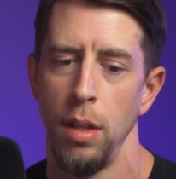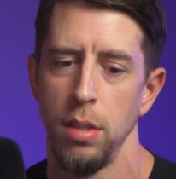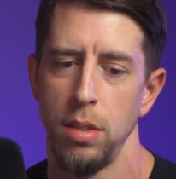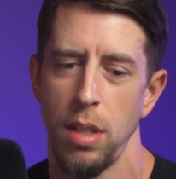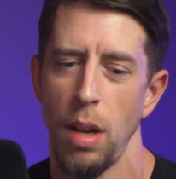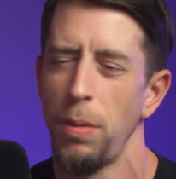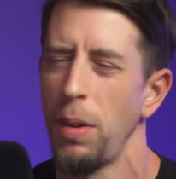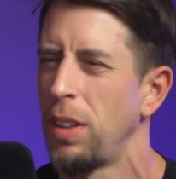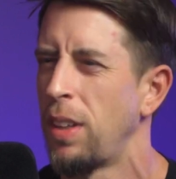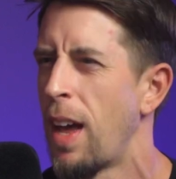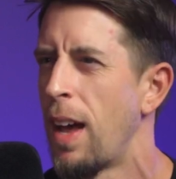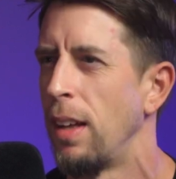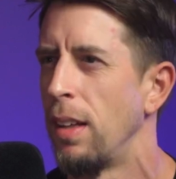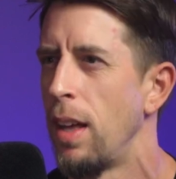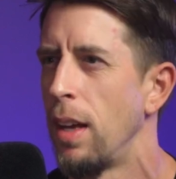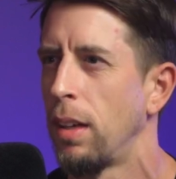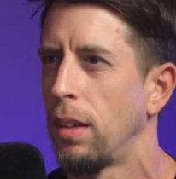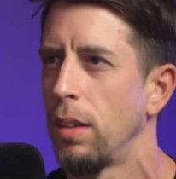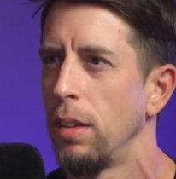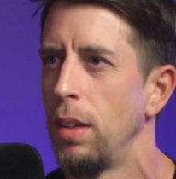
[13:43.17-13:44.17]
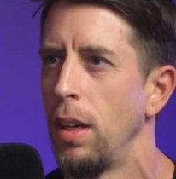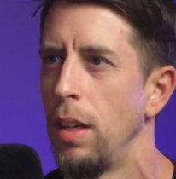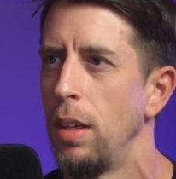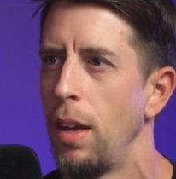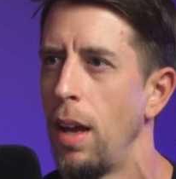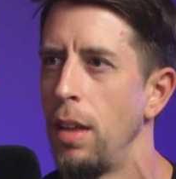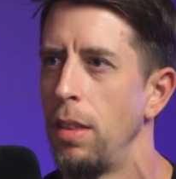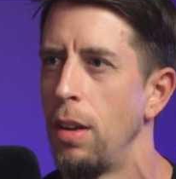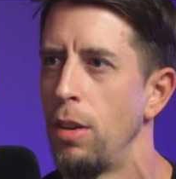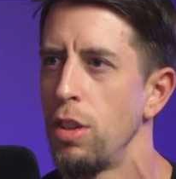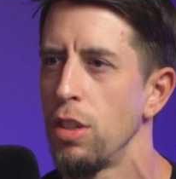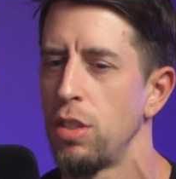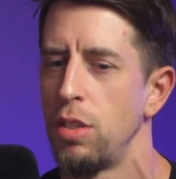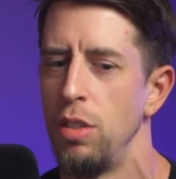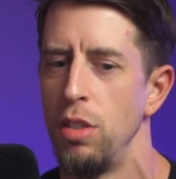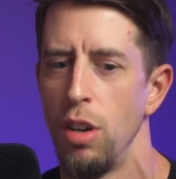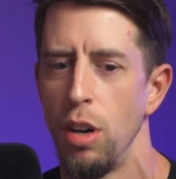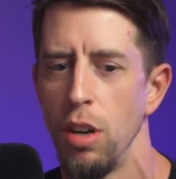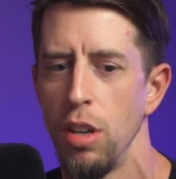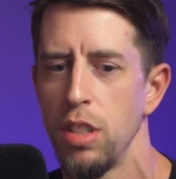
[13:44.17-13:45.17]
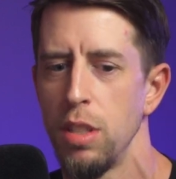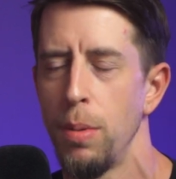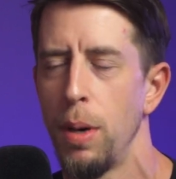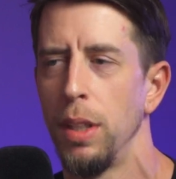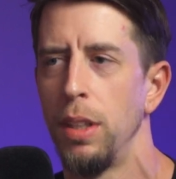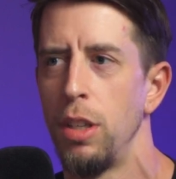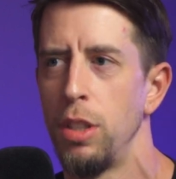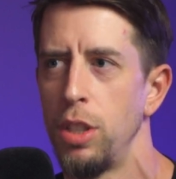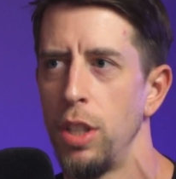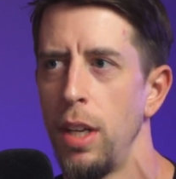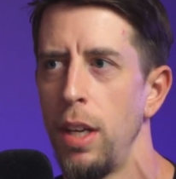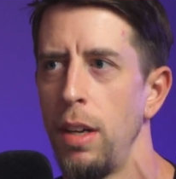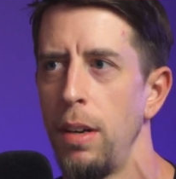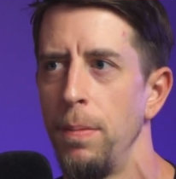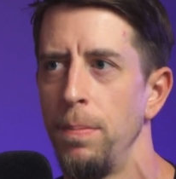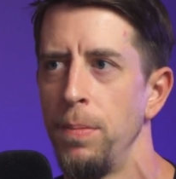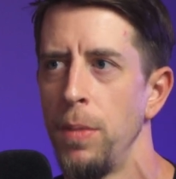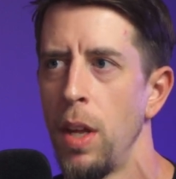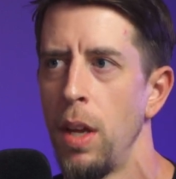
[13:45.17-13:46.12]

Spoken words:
Stuff like that. Like, and they're just nerds about their shit,